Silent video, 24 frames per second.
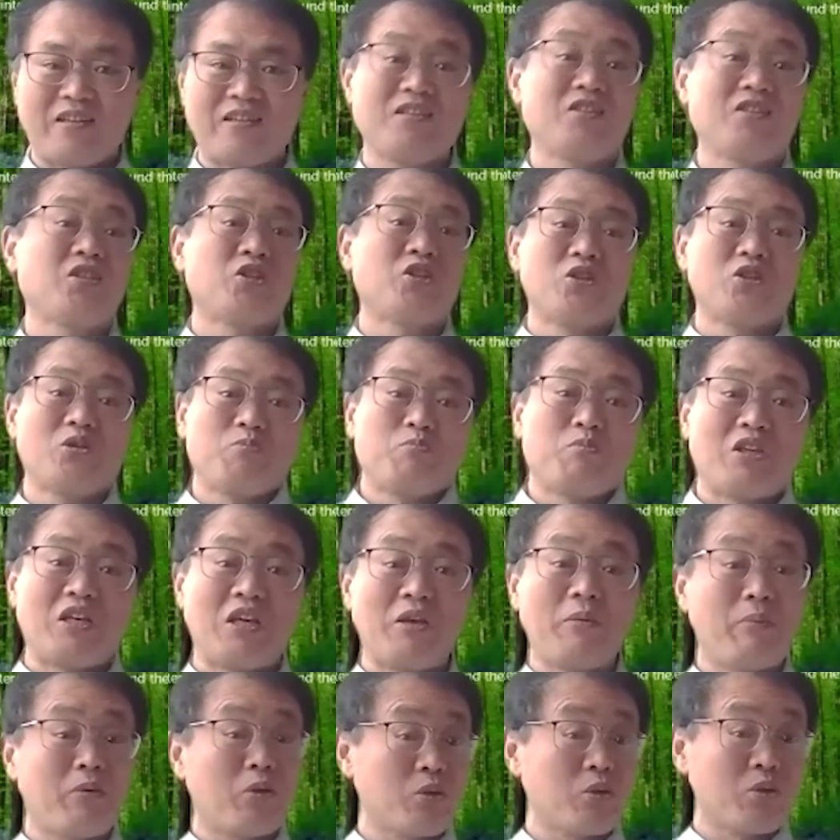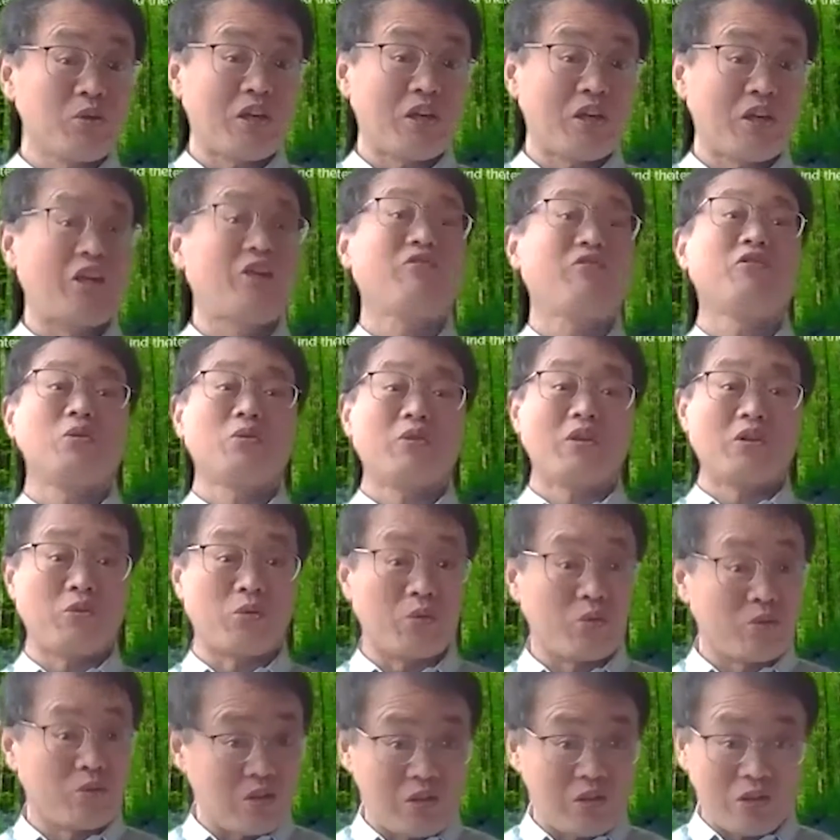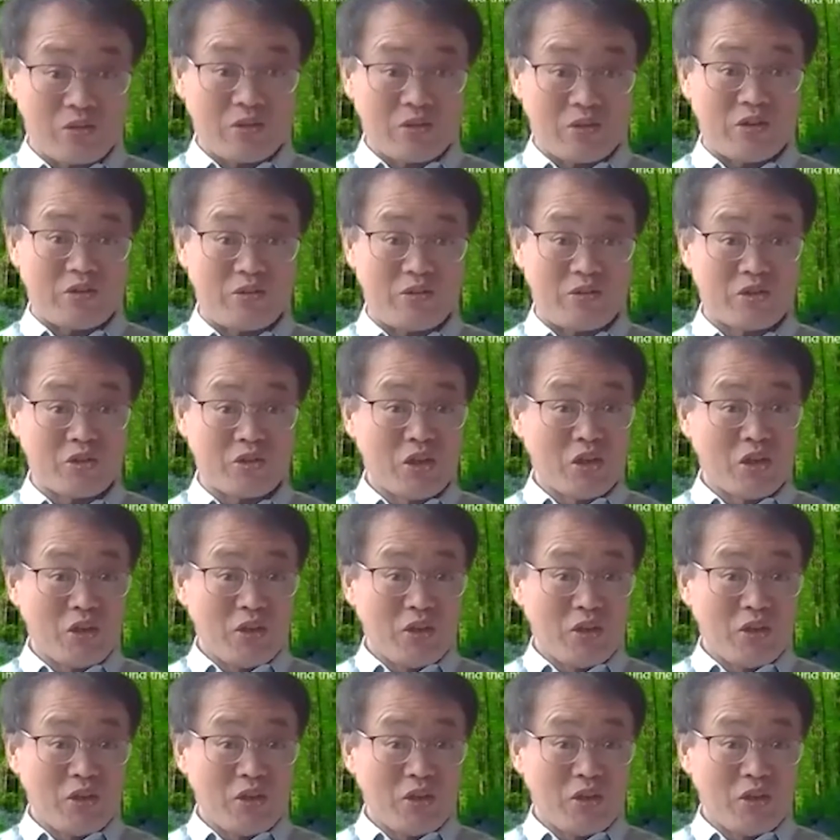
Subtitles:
it should be able to give you the growth and yield curves.